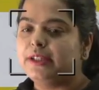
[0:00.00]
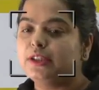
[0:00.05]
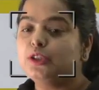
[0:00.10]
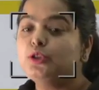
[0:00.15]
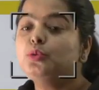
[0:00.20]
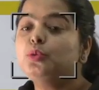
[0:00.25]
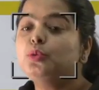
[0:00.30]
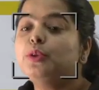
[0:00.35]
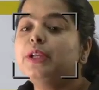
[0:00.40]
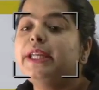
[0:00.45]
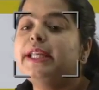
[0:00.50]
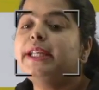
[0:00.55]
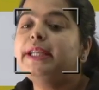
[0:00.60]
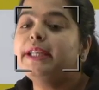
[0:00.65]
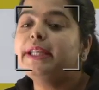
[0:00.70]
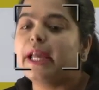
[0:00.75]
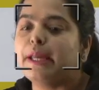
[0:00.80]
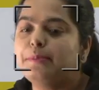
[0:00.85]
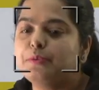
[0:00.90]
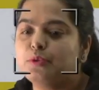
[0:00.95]
three
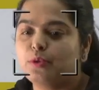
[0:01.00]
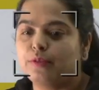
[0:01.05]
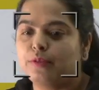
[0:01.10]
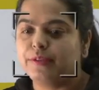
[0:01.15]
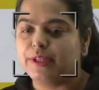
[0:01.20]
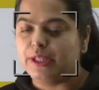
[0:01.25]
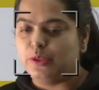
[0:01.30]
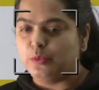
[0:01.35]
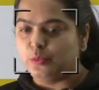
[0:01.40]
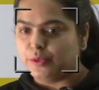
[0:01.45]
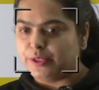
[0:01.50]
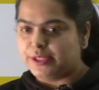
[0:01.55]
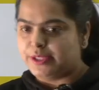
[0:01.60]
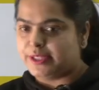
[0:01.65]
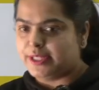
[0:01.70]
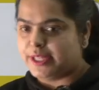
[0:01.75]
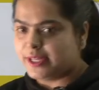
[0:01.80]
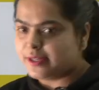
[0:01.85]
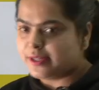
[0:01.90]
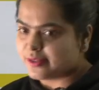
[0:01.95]
types of keywords.
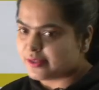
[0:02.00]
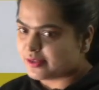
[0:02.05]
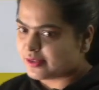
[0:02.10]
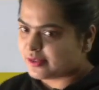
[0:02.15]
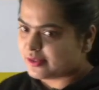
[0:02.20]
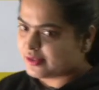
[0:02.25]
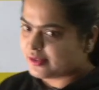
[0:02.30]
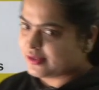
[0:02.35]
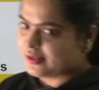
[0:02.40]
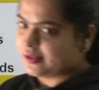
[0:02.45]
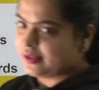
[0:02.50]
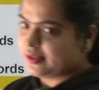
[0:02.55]
Yes,